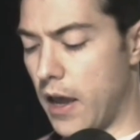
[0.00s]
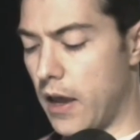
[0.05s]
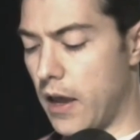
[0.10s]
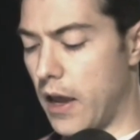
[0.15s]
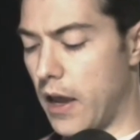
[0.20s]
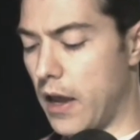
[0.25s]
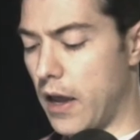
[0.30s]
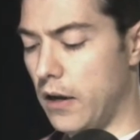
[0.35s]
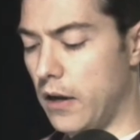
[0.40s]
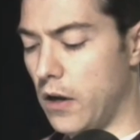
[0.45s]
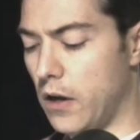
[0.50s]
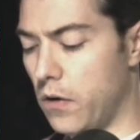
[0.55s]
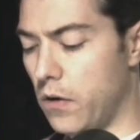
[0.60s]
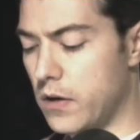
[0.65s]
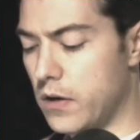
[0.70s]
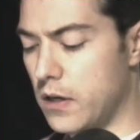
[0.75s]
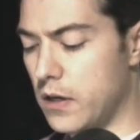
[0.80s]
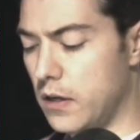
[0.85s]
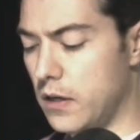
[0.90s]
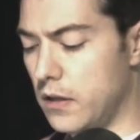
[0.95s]

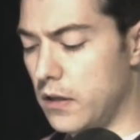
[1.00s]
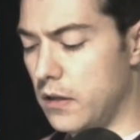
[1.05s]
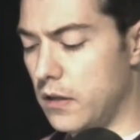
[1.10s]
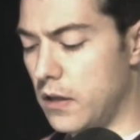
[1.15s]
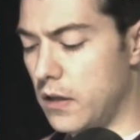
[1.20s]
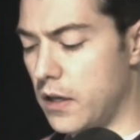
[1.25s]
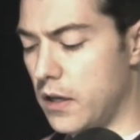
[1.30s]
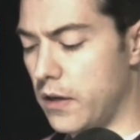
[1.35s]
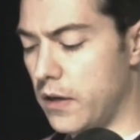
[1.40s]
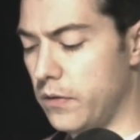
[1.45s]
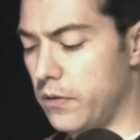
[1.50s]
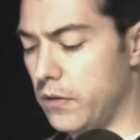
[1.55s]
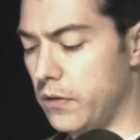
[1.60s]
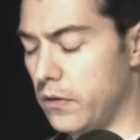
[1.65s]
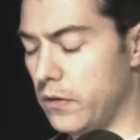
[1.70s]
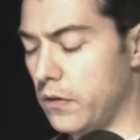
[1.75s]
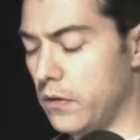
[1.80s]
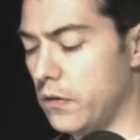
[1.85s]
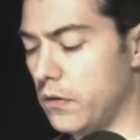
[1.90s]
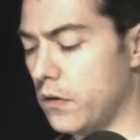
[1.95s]
local
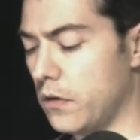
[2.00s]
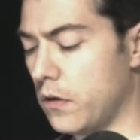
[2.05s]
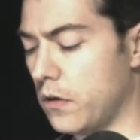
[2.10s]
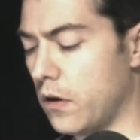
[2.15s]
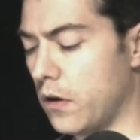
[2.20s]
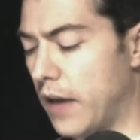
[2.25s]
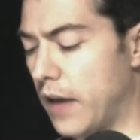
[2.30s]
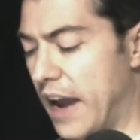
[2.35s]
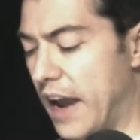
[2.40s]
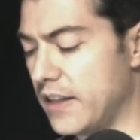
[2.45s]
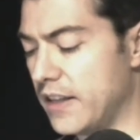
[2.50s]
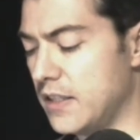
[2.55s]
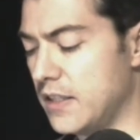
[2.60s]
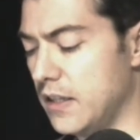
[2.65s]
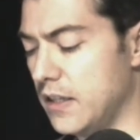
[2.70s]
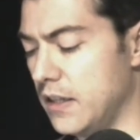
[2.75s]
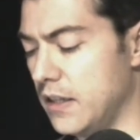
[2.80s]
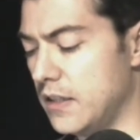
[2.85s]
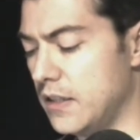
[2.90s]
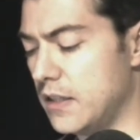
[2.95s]

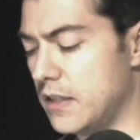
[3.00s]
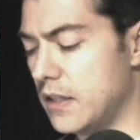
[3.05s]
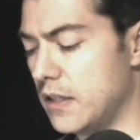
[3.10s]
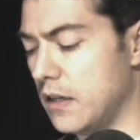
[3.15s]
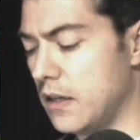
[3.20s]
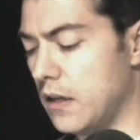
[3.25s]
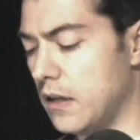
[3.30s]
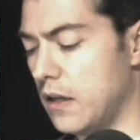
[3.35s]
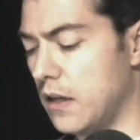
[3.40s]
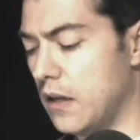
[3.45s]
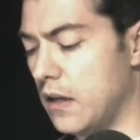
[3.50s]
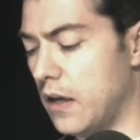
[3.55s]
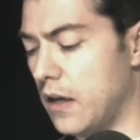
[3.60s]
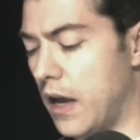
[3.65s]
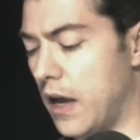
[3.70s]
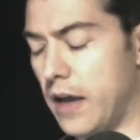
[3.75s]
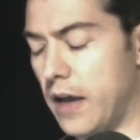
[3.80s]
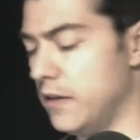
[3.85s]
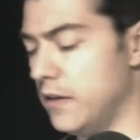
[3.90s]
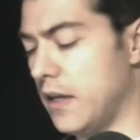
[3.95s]
connected, and
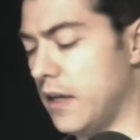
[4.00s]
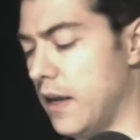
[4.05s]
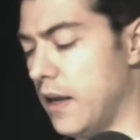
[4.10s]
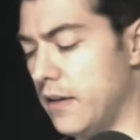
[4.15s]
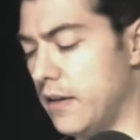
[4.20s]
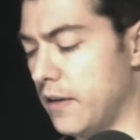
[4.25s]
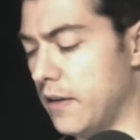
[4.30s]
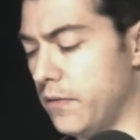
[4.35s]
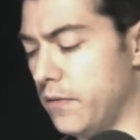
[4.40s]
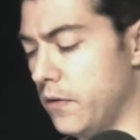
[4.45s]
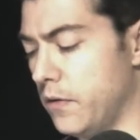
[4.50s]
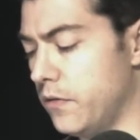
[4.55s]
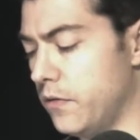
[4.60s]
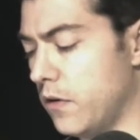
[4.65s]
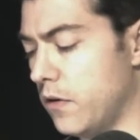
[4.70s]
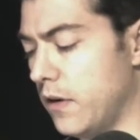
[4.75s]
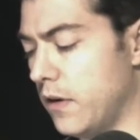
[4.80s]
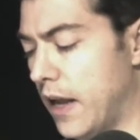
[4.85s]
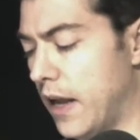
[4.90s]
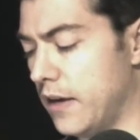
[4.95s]
again another word for
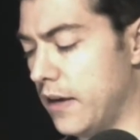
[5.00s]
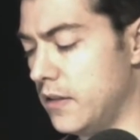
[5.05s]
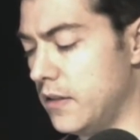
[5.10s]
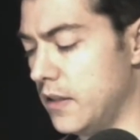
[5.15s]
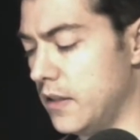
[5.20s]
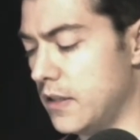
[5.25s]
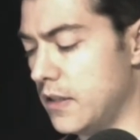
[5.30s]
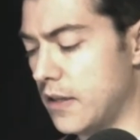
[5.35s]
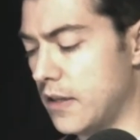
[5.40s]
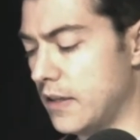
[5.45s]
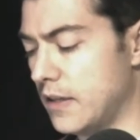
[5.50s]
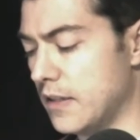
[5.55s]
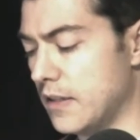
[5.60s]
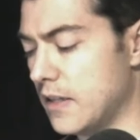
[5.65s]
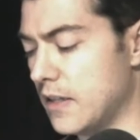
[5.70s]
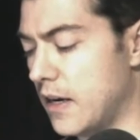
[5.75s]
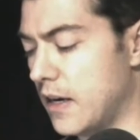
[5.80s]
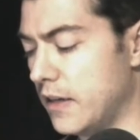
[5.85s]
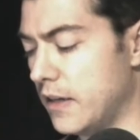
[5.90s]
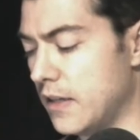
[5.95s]
connected, that's the
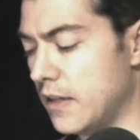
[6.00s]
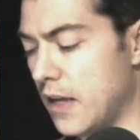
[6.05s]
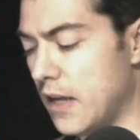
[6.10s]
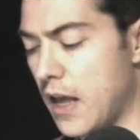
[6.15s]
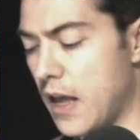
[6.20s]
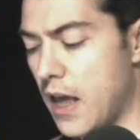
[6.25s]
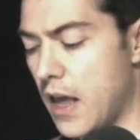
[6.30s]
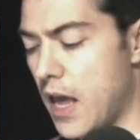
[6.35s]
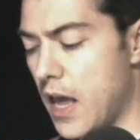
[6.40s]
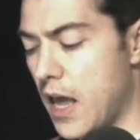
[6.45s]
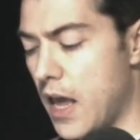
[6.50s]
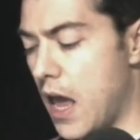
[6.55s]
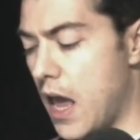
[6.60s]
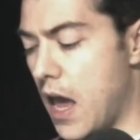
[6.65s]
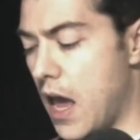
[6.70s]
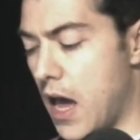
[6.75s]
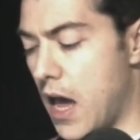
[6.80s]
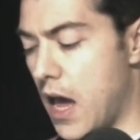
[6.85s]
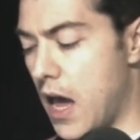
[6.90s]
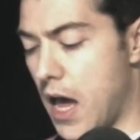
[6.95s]
title,
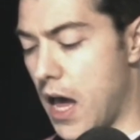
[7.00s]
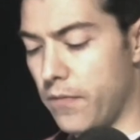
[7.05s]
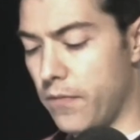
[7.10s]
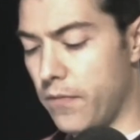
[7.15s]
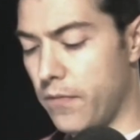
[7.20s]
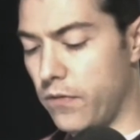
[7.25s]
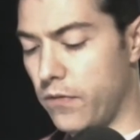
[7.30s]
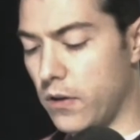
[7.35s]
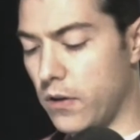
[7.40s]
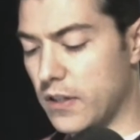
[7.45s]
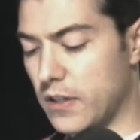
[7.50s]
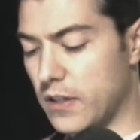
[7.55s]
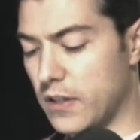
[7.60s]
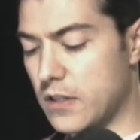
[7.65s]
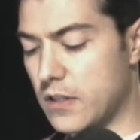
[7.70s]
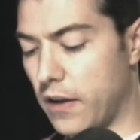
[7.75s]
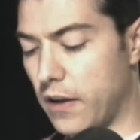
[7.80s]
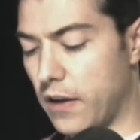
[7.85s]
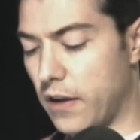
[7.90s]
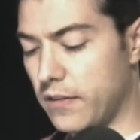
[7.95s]
for the
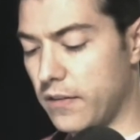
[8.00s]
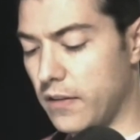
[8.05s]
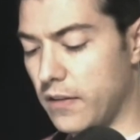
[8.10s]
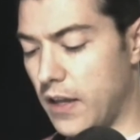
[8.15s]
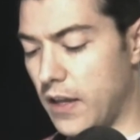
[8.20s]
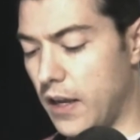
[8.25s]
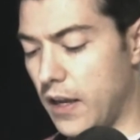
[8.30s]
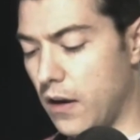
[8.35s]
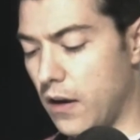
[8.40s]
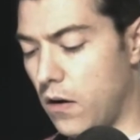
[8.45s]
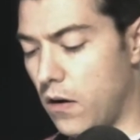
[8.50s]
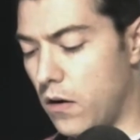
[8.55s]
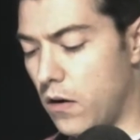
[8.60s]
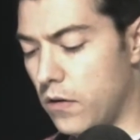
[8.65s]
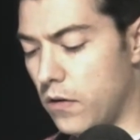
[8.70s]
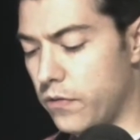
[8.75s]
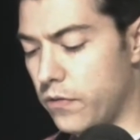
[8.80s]
strengthening of